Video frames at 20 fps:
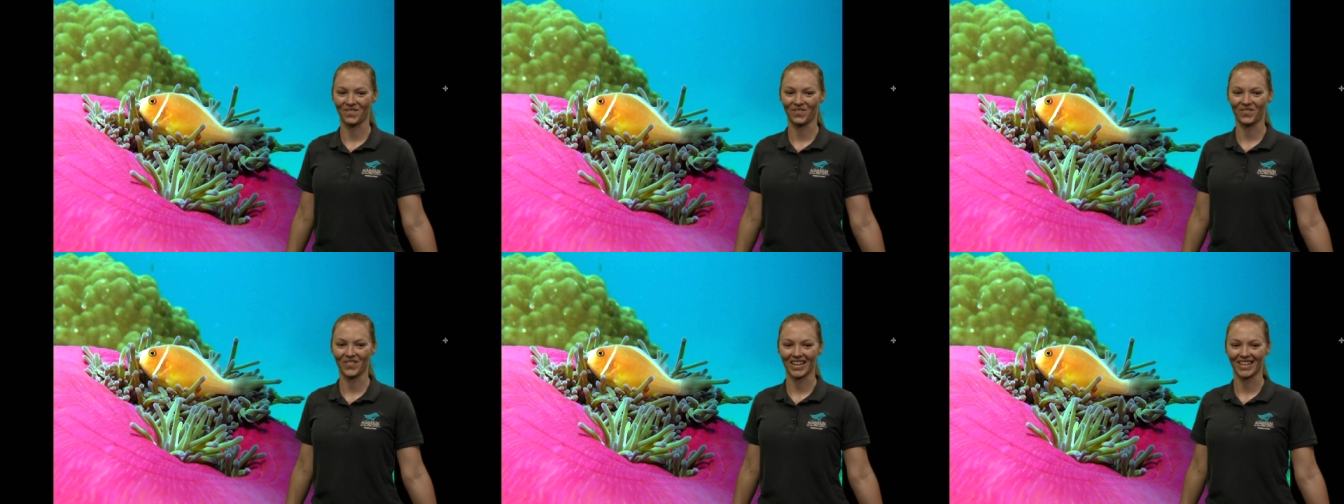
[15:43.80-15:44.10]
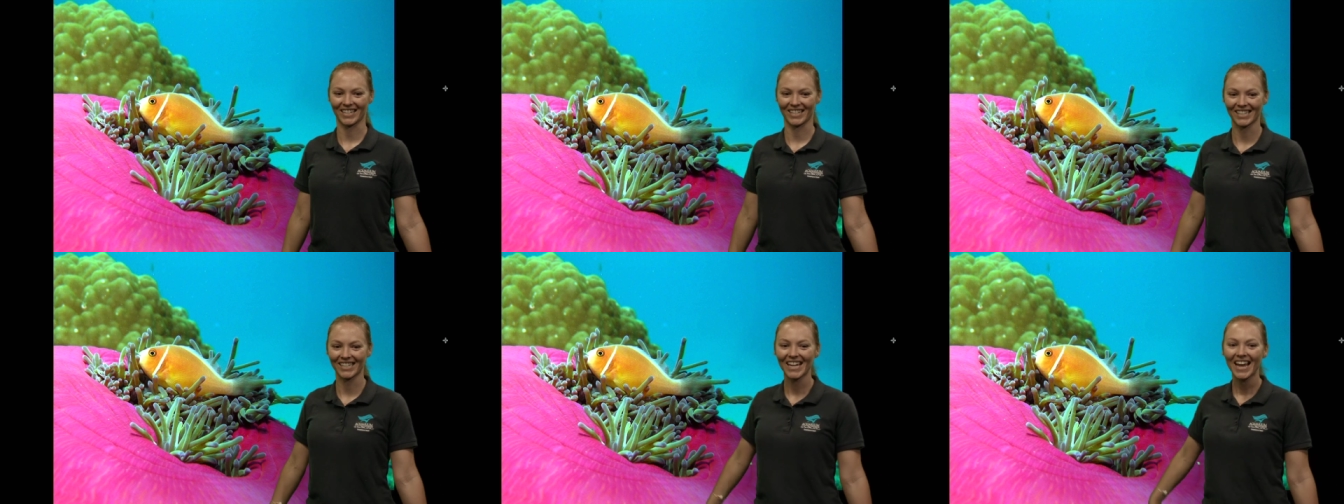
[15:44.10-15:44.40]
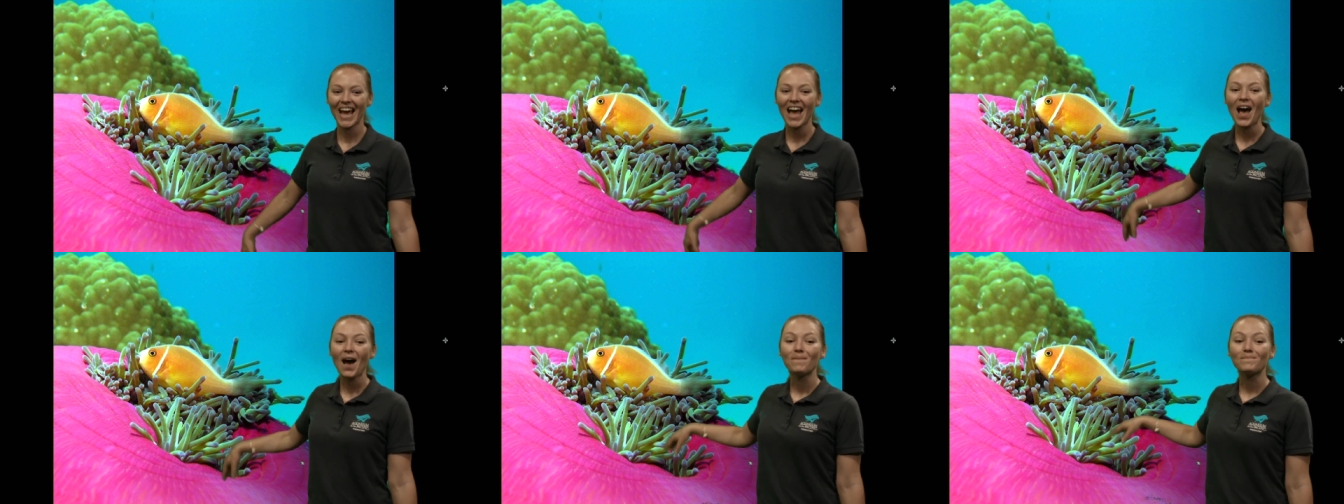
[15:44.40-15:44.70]
fish,
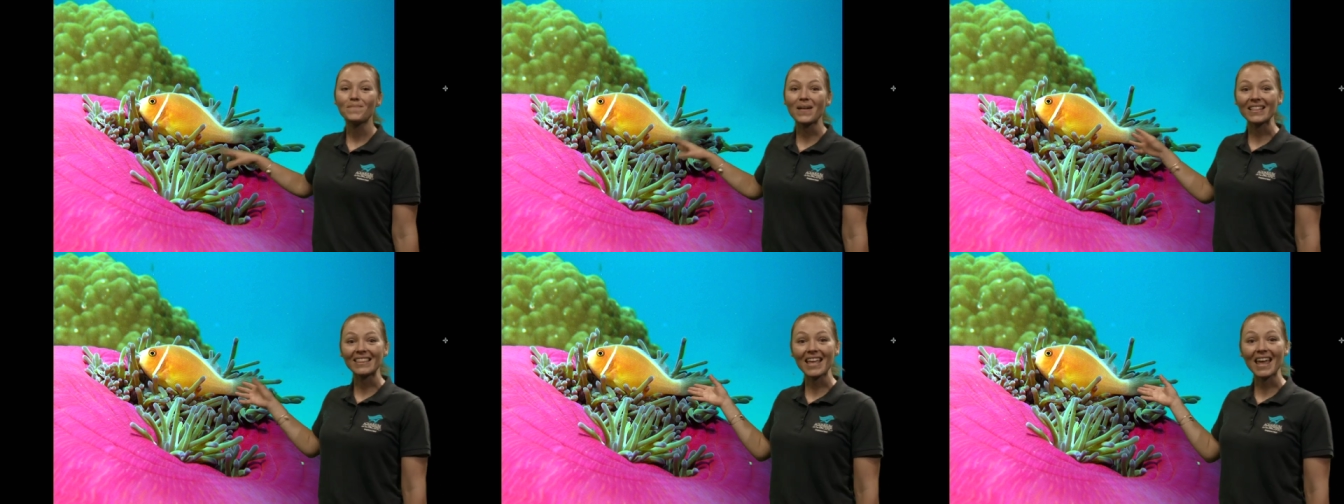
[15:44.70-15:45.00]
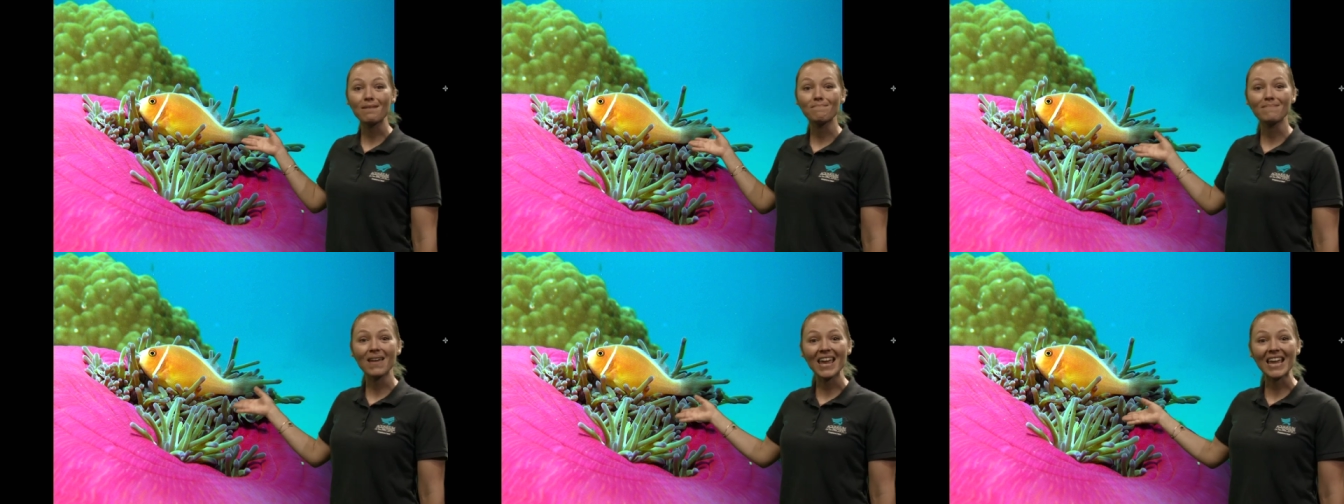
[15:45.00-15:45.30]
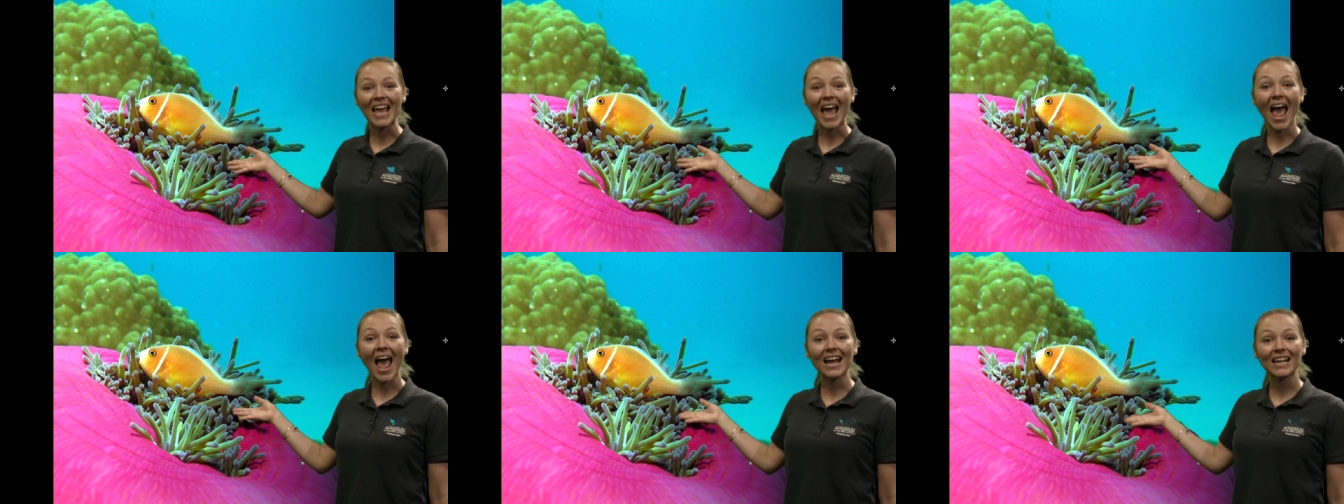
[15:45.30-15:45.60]
but they
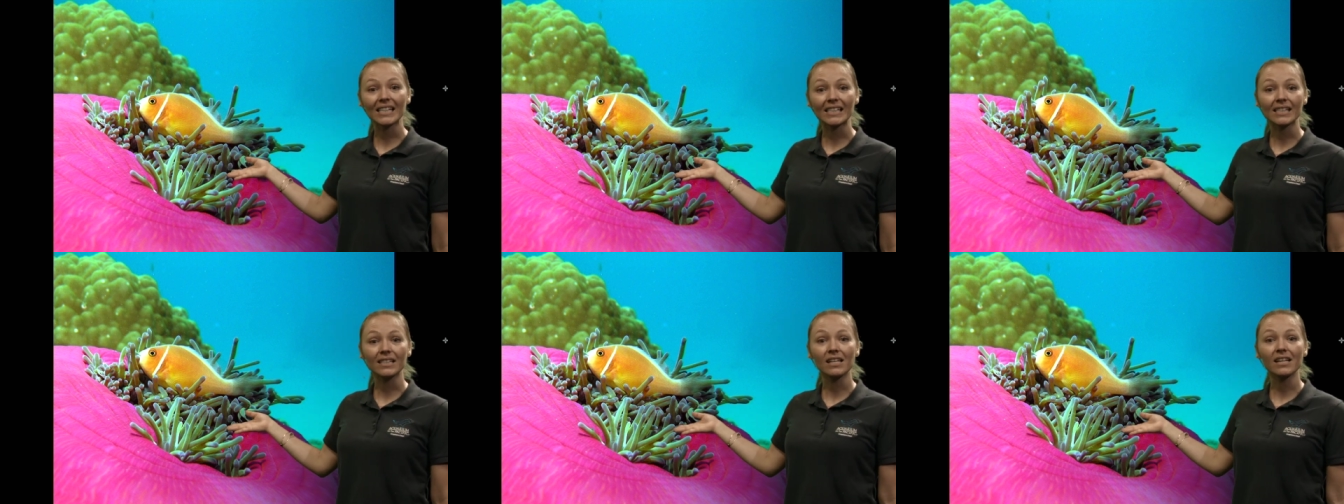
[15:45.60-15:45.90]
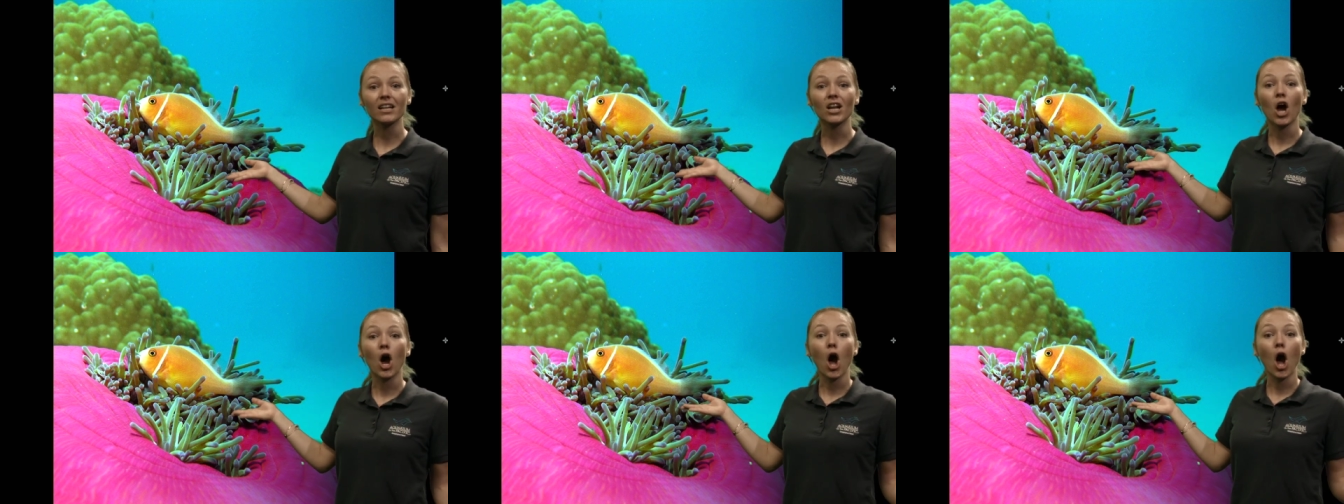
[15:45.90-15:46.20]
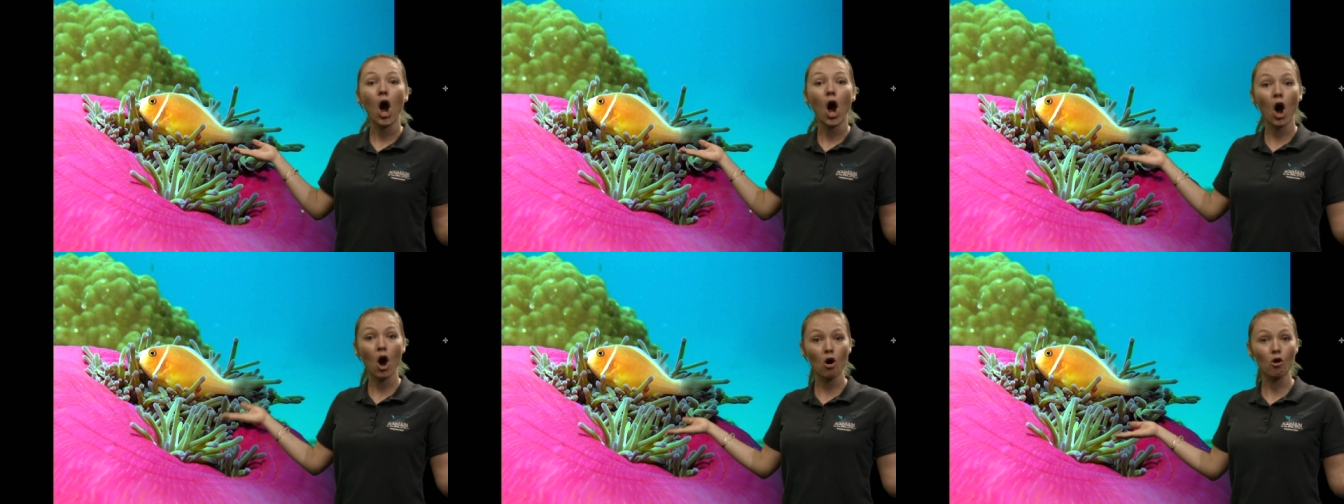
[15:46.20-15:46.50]
make excellent
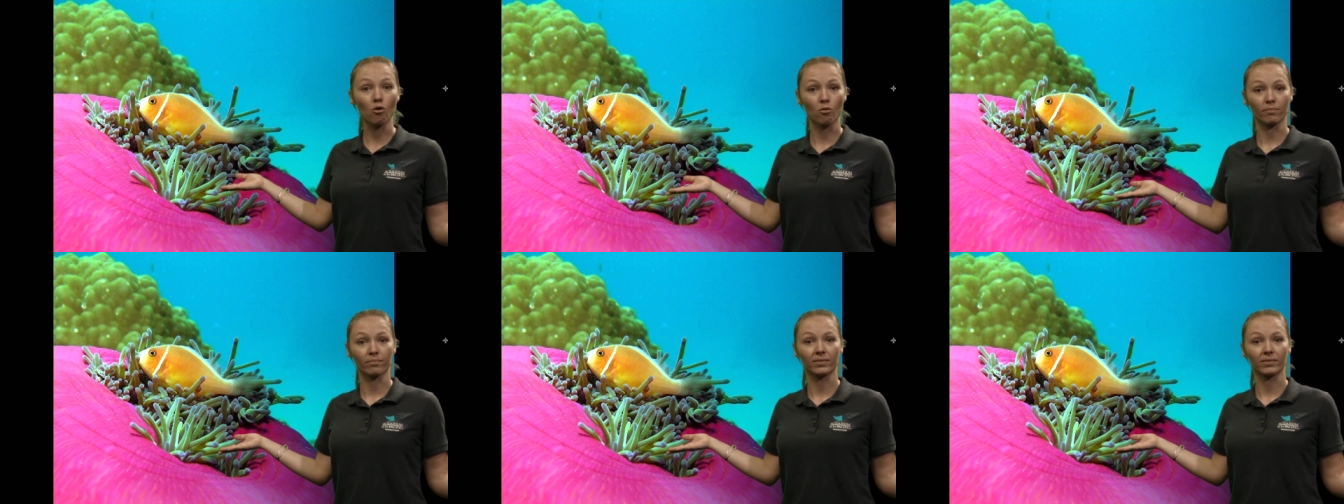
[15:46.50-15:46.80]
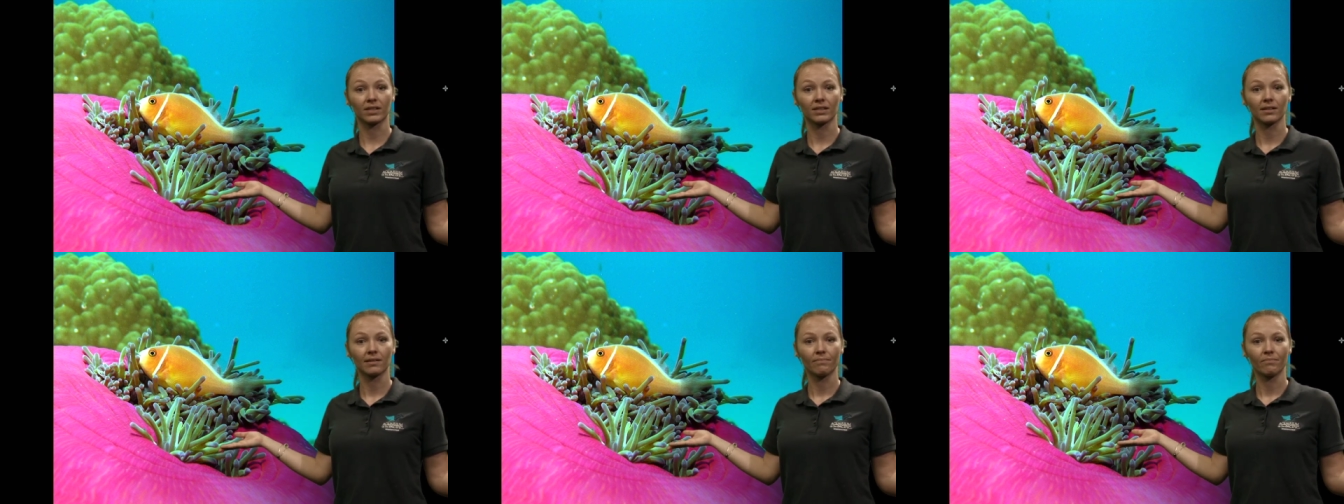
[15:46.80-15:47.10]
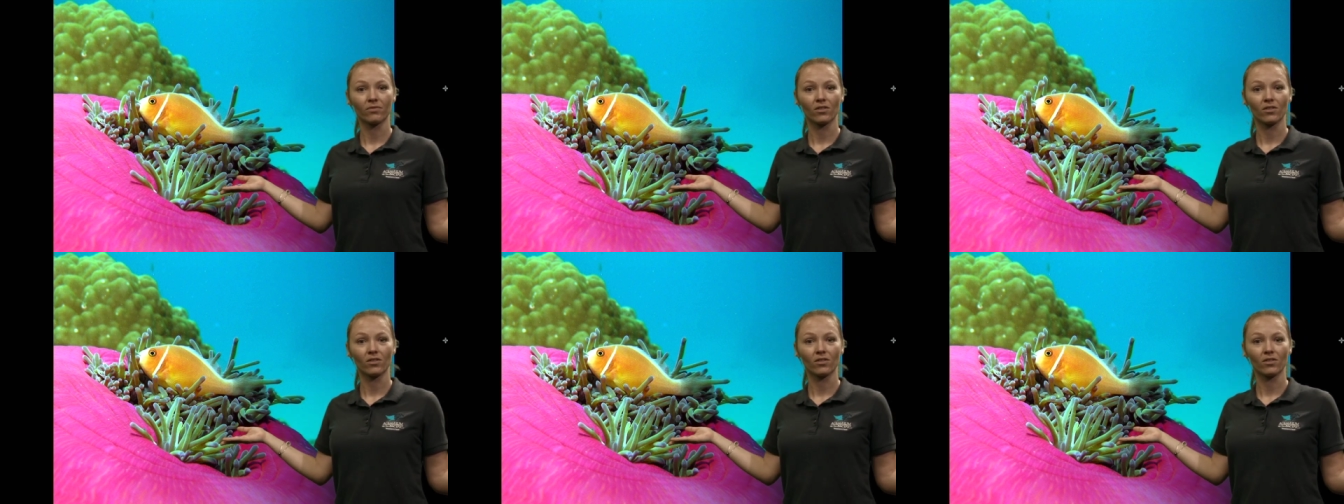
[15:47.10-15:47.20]
homes